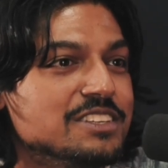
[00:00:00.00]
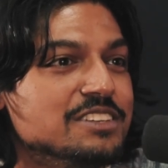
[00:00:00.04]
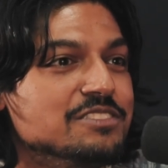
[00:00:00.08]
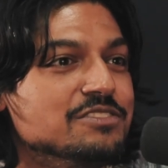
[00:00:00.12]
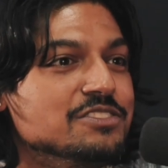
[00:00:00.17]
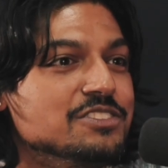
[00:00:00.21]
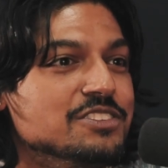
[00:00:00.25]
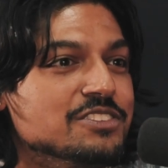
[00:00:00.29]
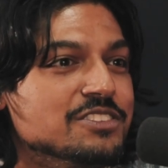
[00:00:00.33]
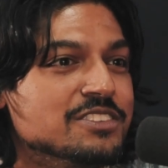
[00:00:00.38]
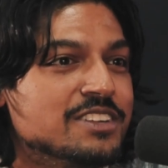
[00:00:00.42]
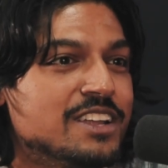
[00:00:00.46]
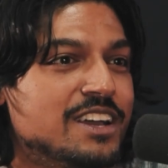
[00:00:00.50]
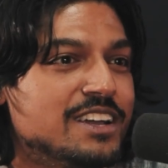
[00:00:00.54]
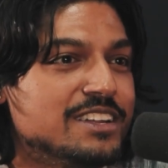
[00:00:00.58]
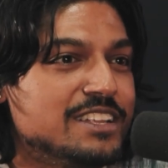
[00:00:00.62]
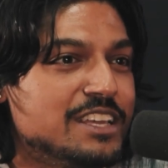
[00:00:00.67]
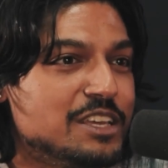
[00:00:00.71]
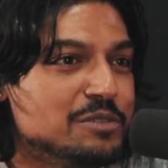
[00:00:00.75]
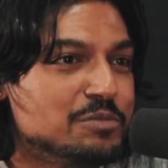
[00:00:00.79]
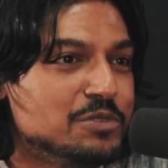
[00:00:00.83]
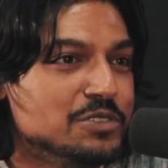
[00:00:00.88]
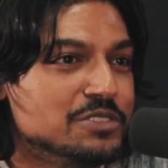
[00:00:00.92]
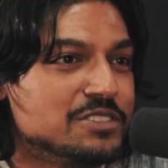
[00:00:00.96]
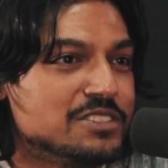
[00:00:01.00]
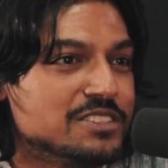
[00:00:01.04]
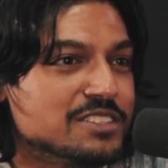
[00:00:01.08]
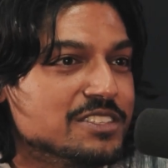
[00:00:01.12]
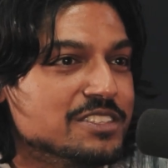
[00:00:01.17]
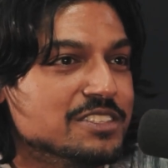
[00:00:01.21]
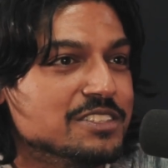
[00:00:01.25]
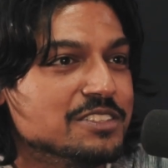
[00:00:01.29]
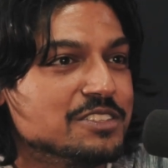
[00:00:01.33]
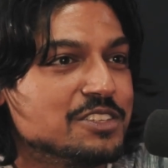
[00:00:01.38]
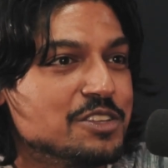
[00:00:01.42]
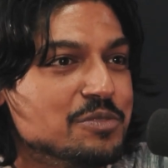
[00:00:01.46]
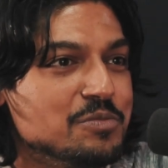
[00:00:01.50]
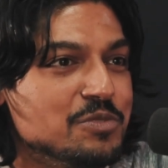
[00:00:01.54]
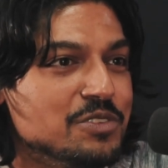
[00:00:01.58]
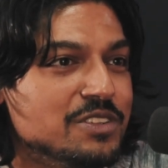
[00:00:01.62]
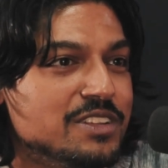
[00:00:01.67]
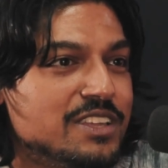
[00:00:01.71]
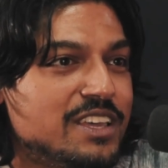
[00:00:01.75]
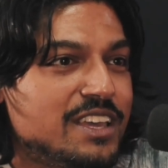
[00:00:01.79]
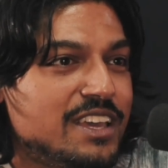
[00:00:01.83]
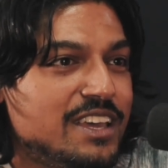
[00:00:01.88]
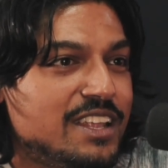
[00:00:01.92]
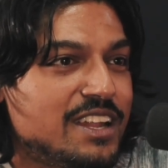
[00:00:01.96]
If you're not able to
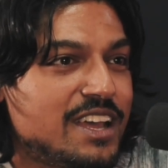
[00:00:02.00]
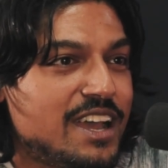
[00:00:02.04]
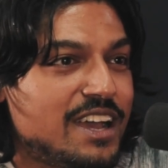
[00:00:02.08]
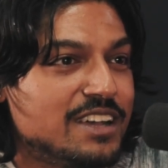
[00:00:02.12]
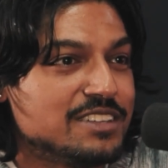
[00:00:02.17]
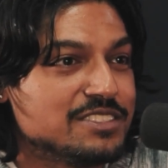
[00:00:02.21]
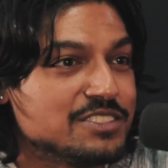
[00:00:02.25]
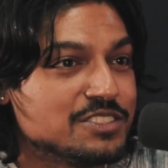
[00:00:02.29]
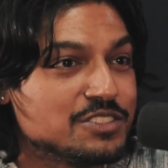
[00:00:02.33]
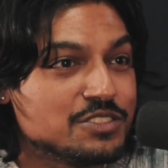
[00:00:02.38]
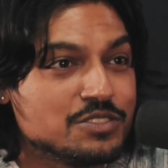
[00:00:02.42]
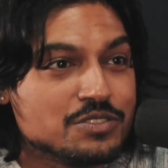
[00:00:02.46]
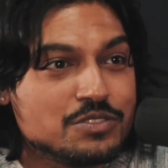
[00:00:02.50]
communicate, ask